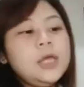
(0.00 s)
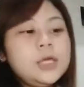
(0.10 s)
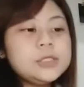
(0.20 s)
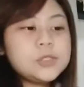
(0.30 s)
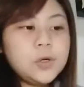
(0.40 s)

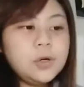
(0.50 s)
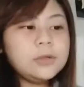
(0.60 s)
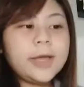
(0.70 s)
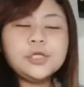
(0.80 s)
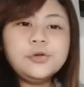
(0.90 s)
School
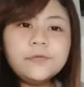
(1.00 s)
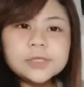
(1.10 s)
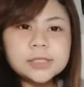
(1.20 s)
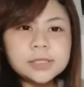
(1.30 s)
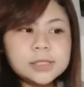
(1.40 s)
and
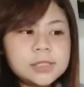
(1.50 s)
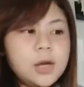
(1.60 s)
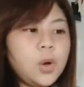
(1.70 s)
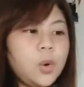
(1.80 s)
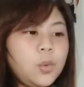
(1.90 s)
university,
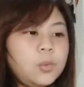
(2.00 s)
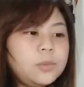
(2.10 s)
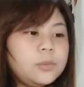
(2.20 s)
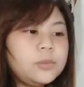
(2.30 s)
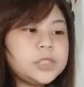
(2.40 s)

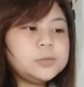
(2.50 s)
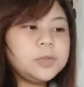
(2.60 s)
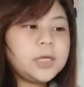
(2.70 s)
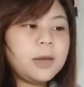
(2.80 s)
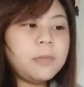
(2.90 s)
which
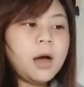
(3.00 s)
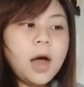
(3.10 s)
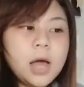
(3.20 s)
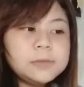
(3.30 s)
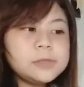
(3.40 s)
became
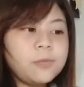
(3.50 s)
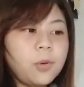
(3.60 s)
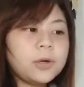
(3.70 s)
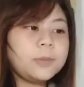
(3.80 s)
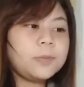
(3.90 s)
hubs
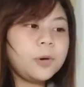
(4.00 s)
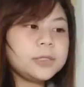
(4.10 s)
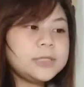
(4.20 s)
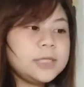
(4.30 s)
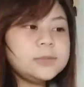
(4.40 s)
for the
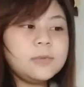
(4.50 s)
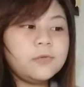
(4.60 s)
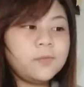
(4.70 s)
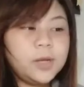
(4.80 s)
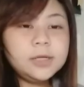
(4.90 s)
protest
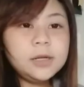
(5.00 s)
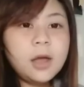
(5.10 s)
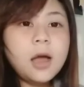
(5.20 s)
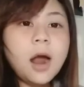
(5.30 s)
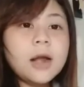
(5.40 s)
movement,
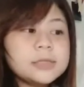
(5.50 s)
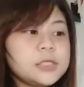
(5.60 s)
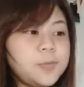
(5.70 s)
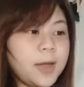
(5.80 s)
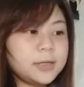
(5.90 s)
are
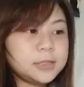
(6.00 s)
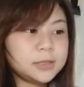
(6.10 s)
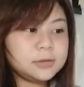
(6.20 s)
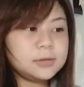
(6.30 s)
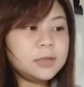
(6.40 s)
suspended,
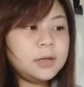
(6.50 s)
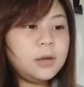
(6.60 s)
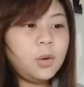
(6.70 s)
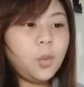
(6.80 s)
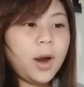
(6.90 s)

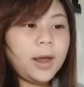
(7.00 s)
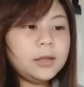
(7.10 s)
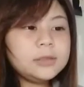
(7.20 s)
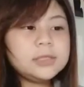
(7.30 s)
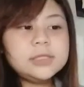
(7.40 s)
while
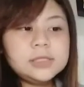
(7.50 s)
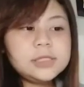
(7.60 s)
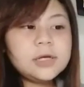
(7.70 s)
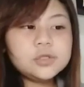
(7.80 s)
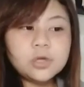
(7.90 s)
the
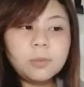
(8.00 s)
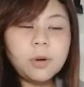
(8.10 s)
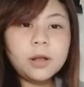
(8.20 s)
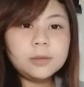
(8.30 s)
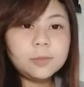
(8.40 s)
disease control
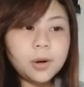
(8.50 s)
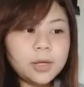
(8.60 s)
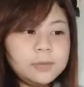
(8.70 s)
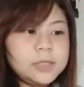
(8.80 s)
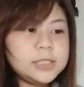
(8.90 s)

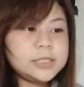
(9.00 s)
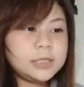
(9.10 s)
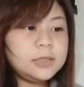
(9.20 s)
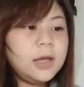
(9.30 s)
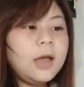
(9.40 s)

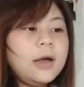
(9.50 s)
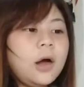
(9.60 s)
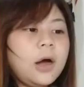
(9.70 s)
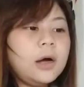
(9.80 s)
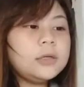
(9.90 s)
prohibition
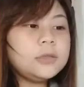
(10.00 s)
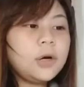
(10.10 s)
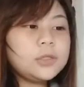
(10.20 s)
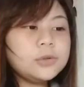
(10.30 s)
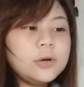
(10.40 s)

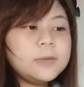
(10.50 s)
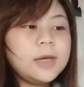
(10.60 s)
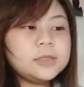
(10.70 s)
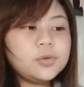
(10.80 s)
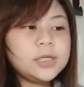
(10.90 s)
on group
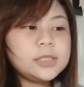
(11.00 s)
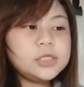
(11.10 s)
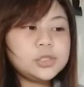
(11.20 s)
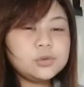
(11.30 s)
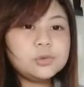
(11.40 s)
gathering
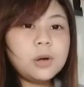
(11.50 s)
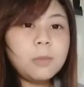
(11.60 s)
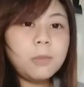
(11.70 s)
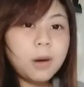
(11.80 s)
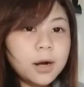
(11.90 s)
issue
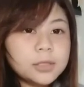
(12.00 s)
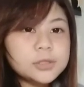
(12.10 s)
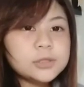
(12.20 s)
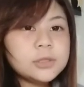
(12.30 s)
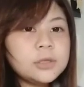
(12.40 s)
March